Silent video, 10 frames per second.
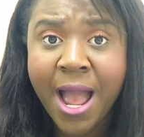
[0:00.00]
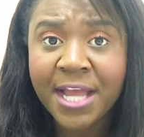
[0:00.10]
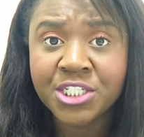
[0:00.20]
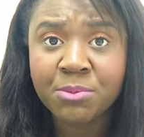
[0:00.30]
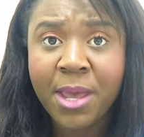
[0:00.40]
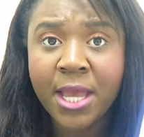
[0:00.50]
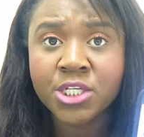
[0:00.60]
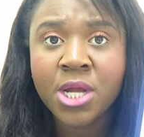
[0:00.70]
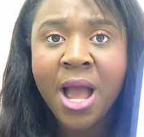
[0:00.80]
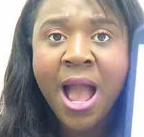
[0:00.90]
IG
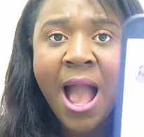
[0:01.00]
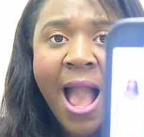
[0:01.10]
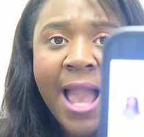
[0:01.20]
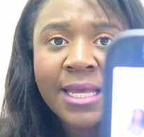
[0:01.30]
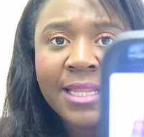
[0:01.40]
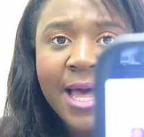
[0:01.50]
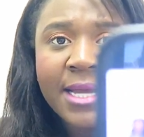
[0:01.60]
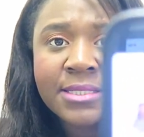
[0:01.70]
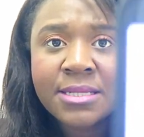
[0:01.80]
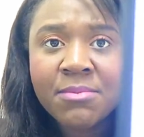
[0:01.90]
page.
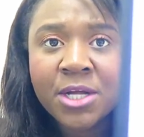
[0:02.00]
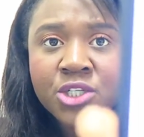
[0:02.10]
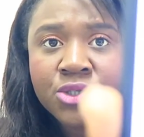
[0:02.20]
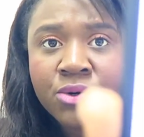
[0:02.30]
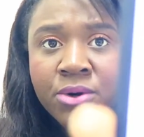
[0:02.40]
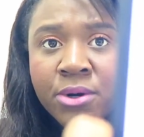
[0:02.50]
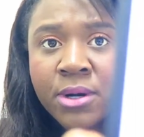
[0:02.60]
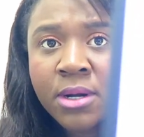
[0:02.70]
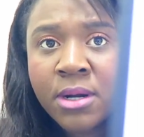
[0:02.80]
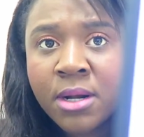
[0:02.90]
Highlights, I'm not
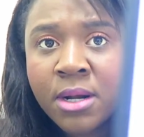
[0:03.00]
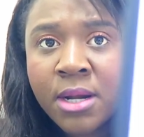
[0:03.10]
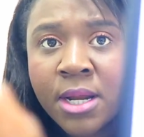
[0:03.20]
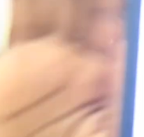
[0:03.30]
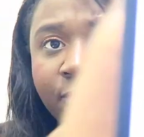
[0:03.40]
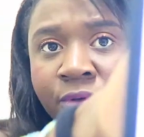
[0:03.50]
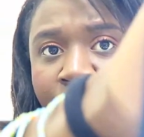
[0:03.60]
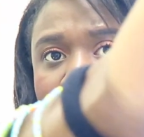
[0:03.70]
sure if you